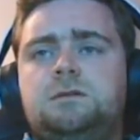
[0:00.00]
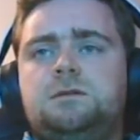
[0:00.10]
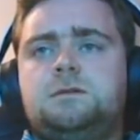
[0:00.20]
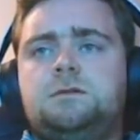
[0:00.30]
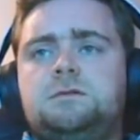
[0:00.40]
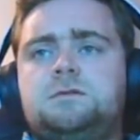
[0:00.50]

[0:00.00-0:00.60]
All right, let's